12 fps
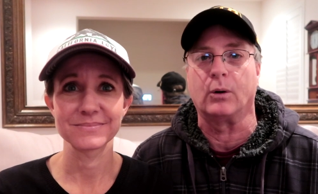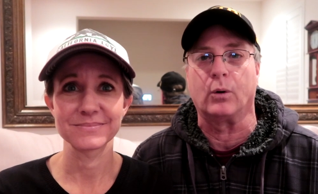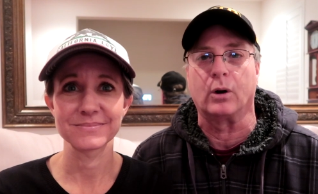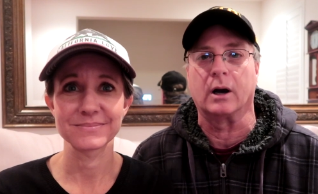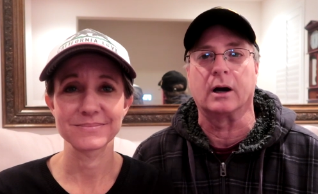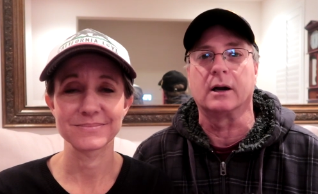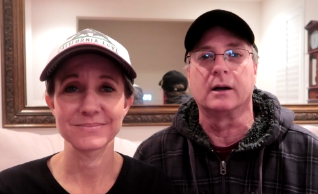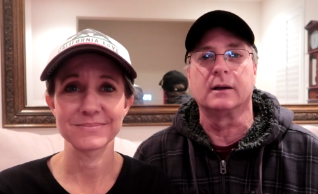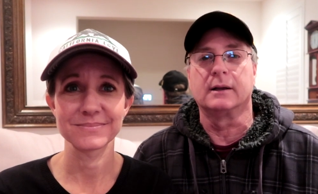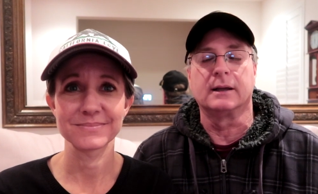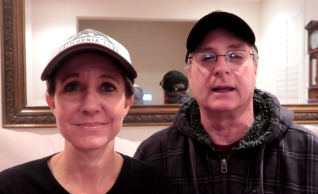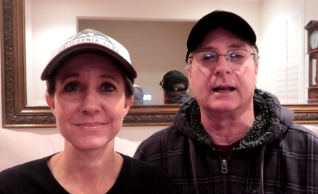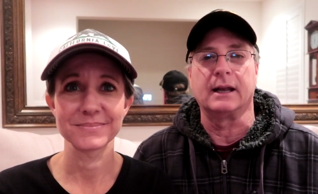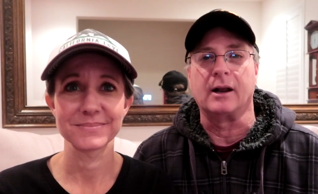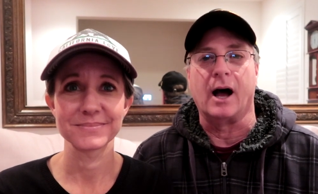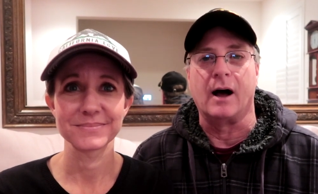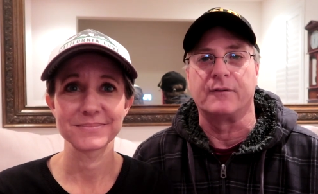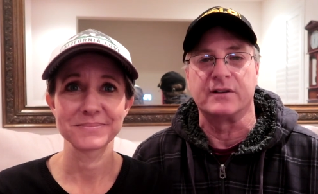Speaker 1: or in
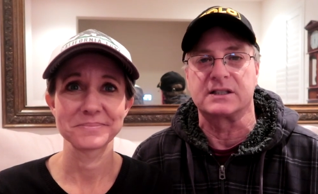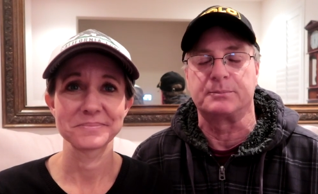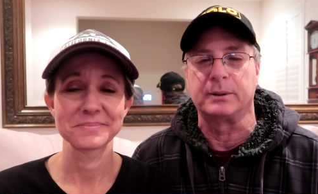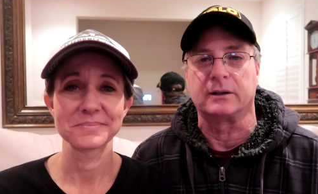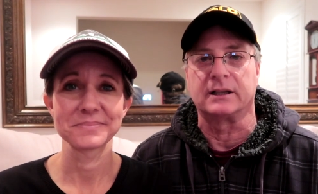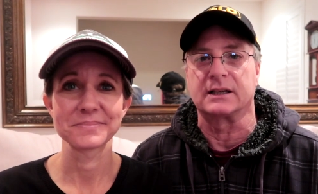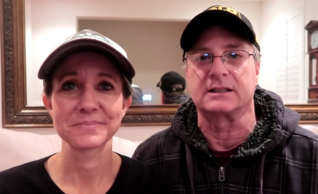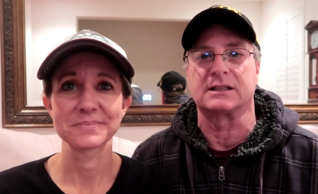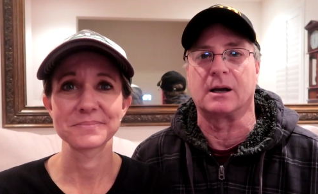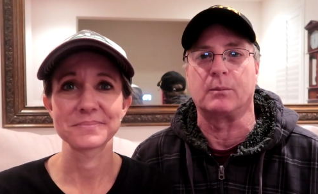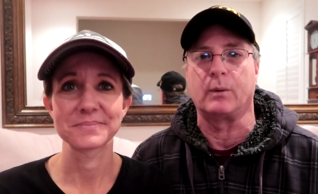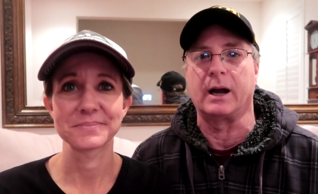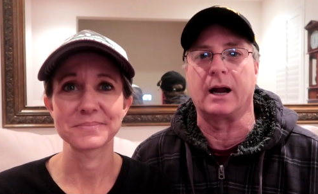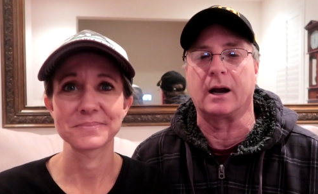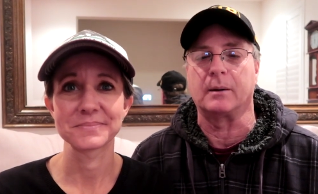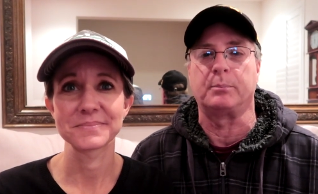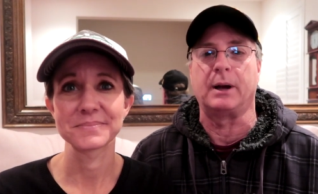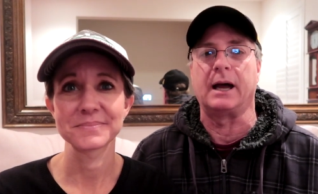an office building
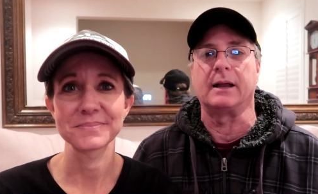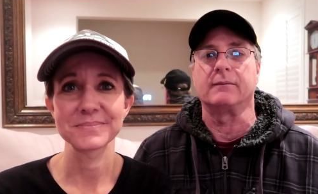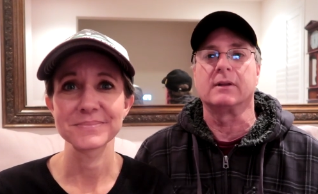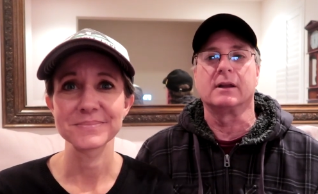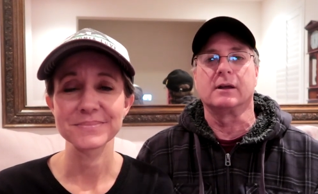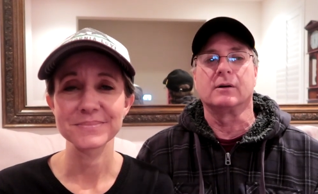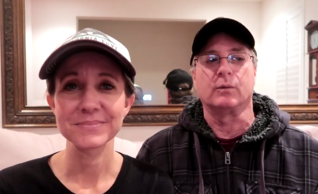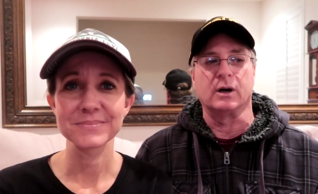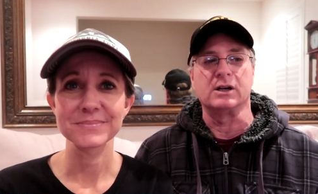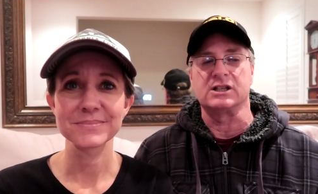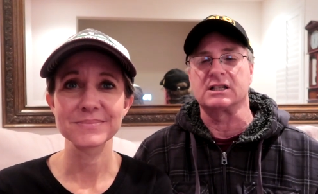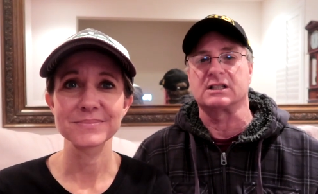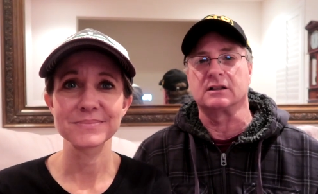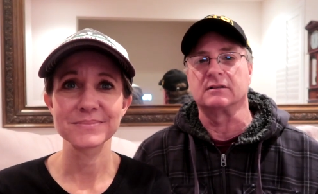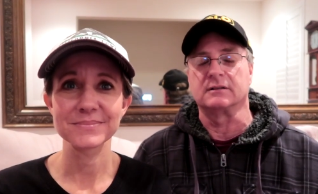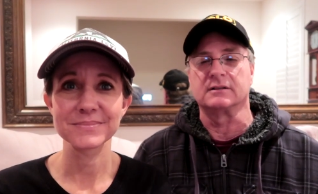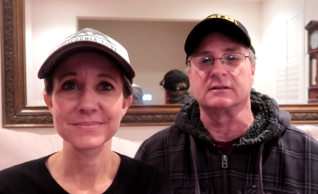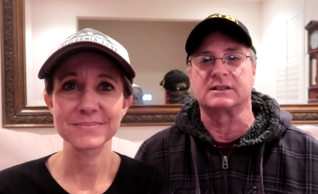somewhere, but we're just
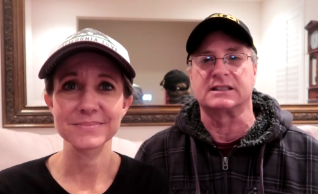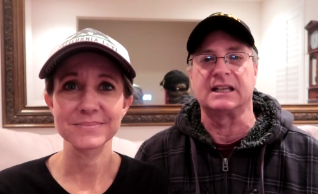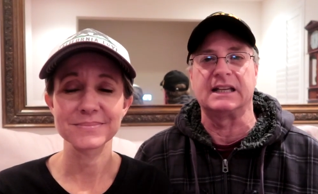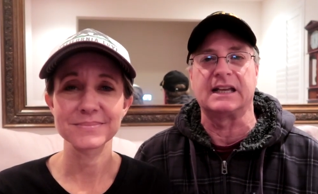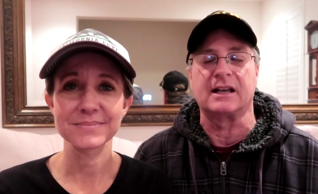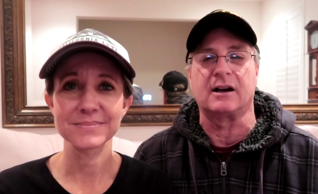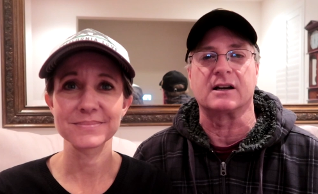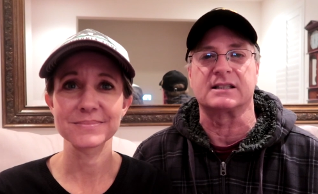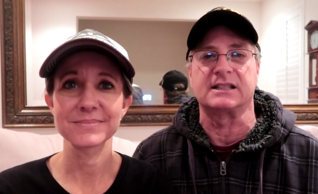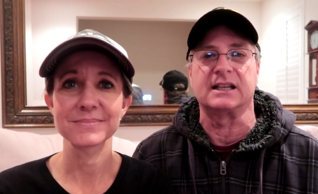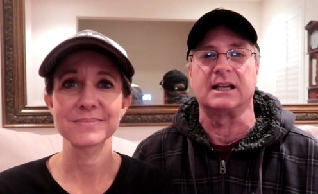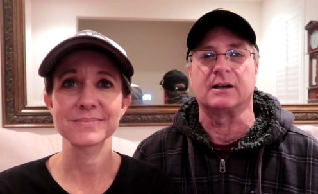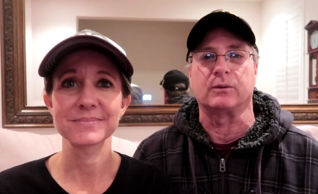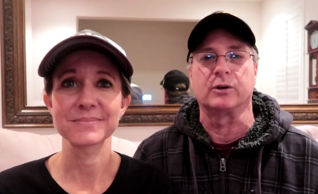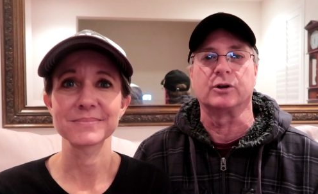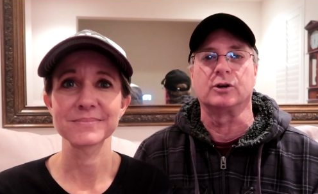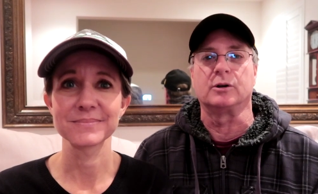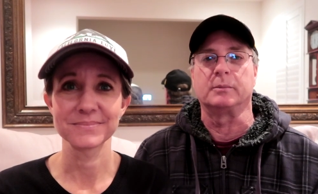sitting in our sitting
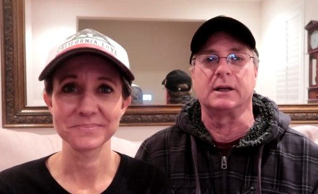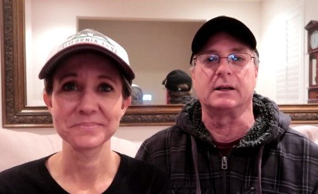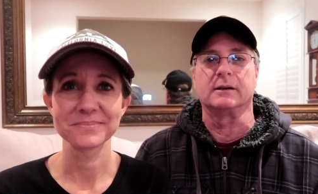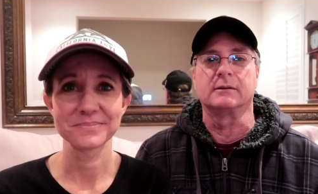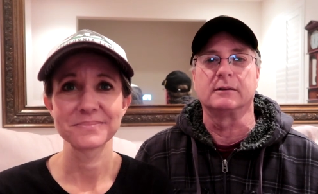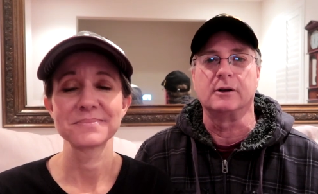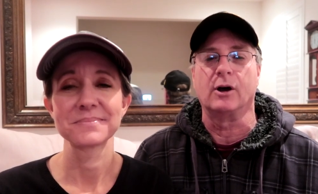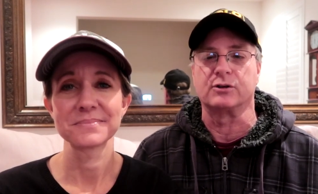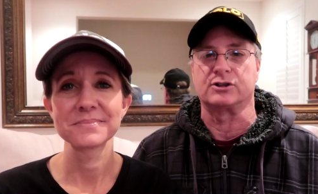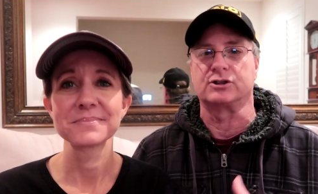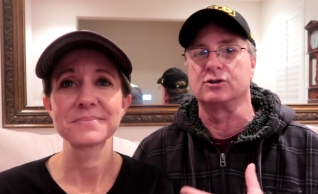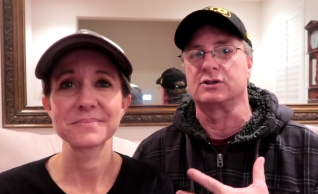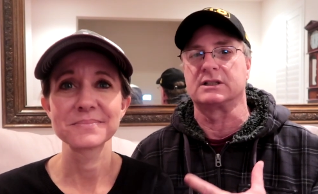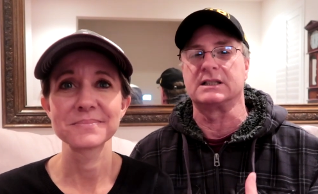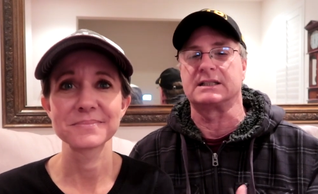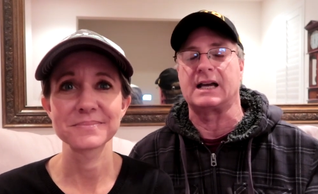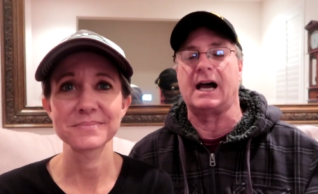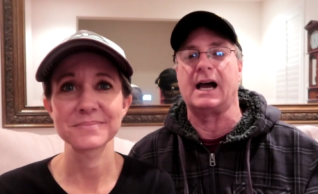room and no suits
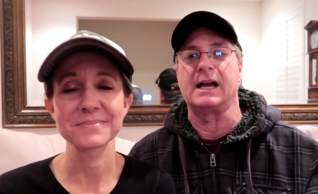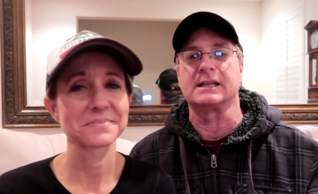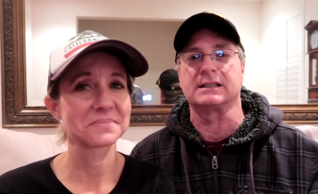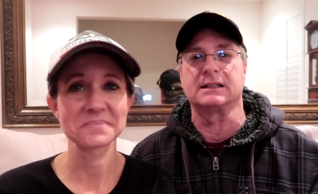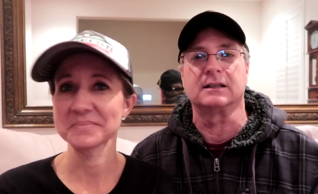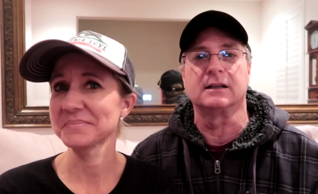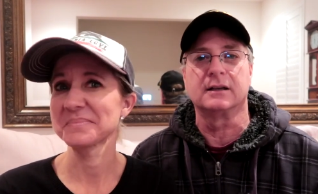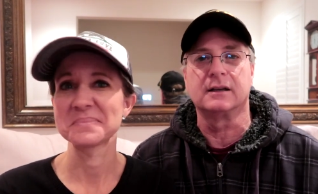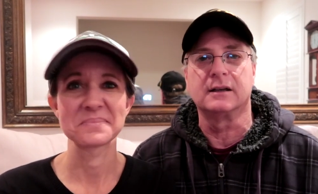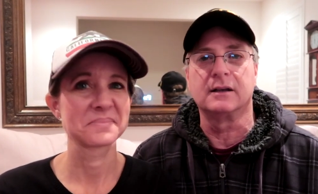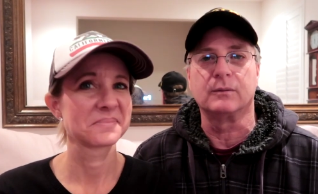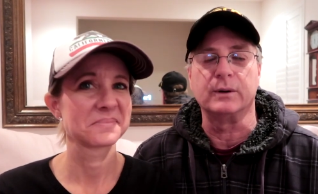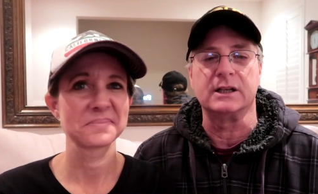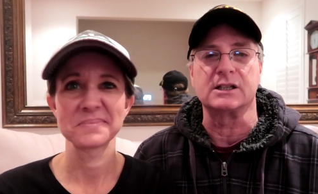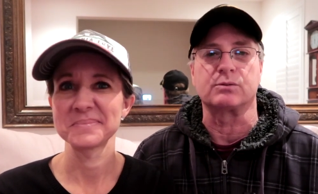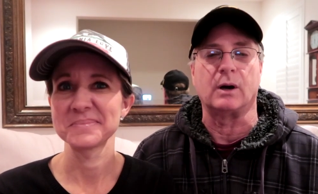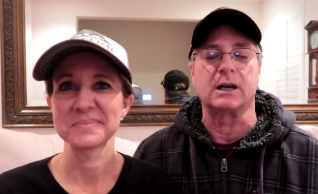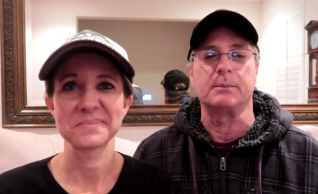and ties and we
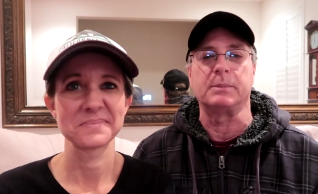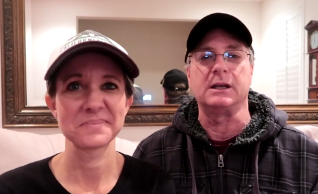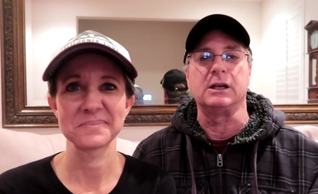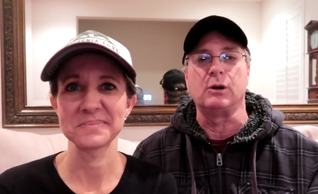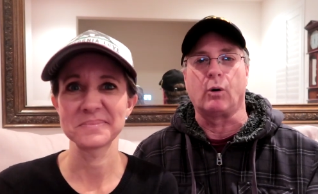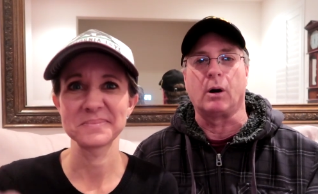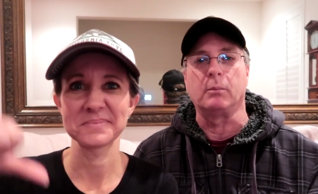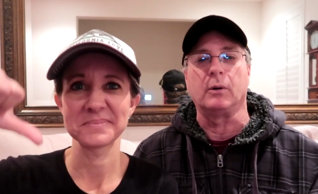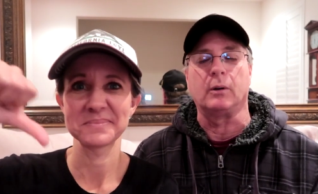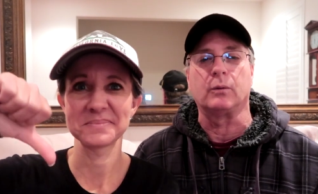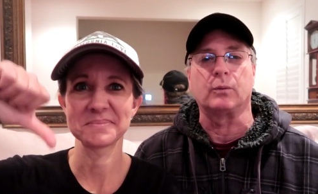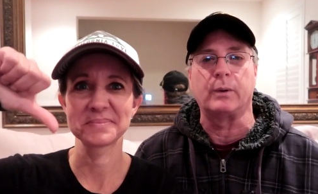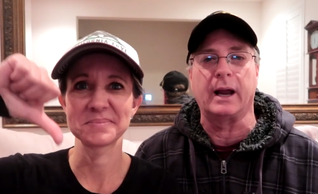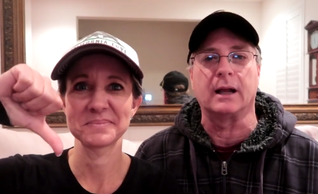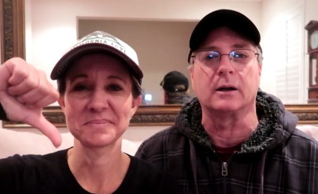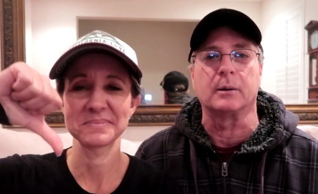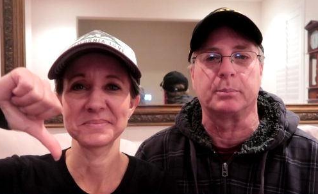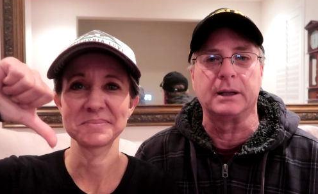just want to be normal,
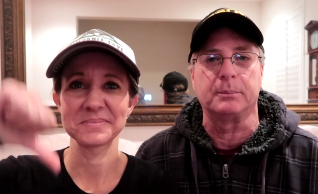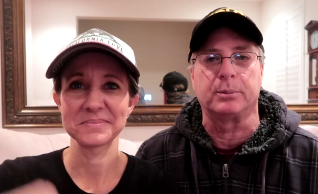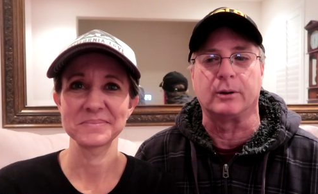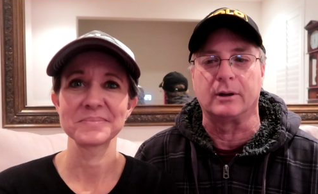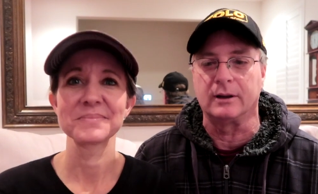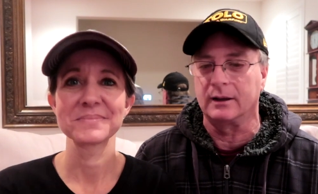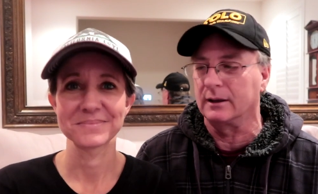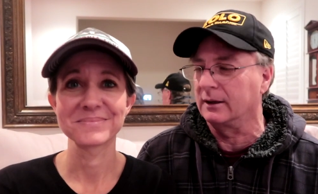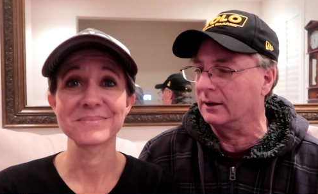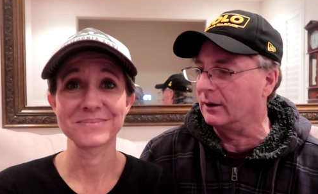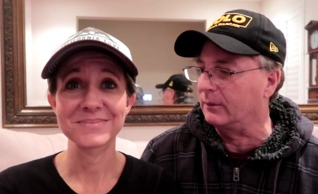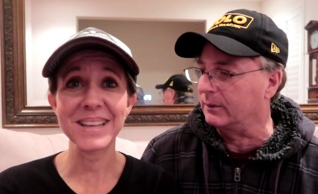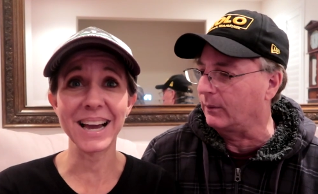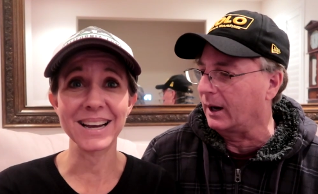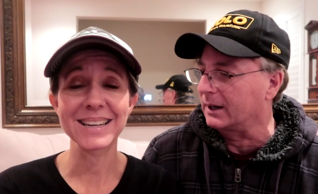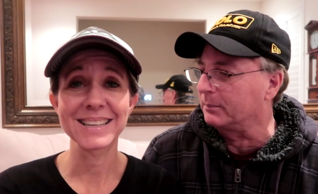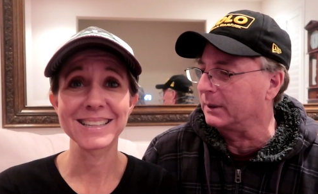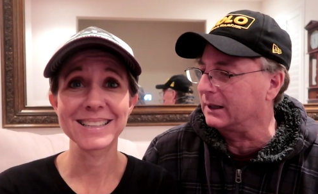regular people. Oh, we yeah.
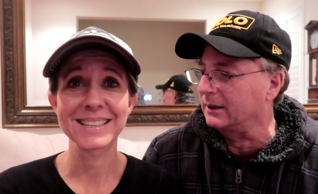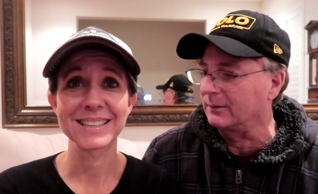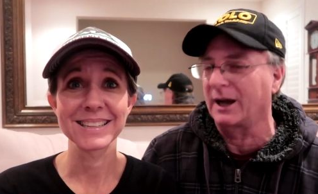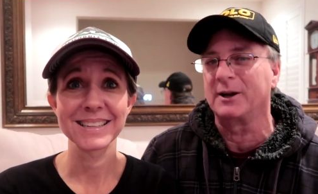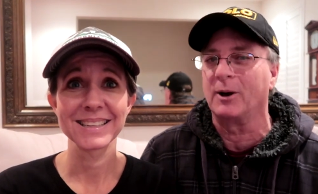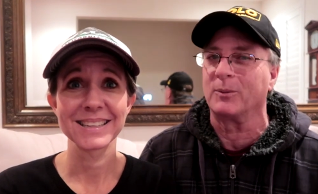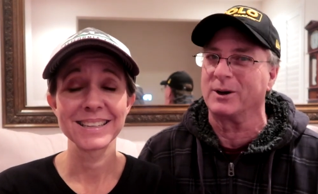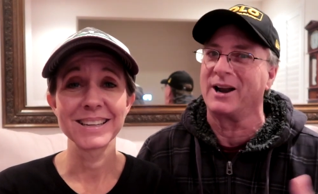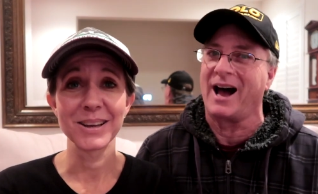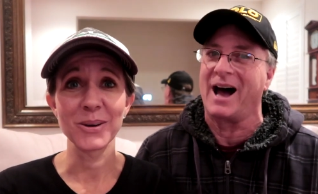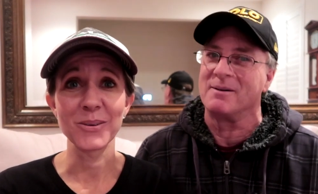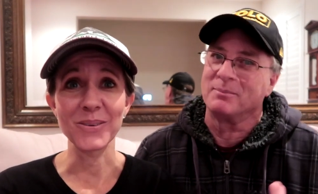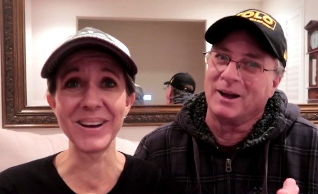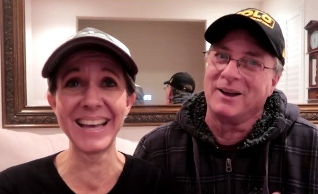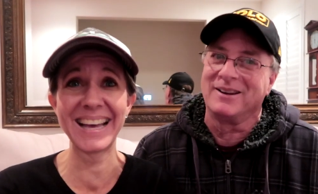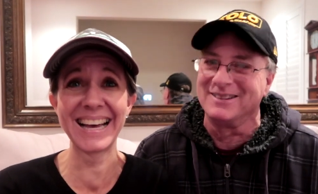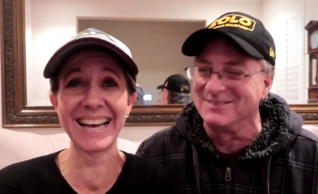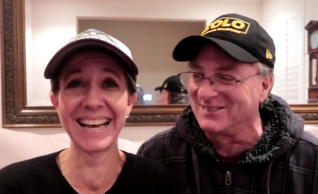want to be. I know we're not,
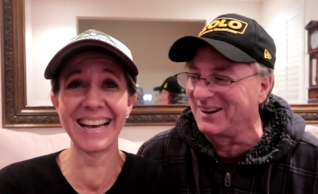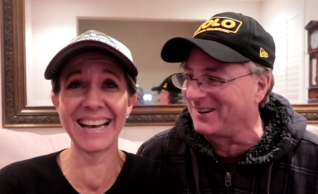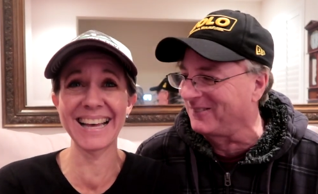but, but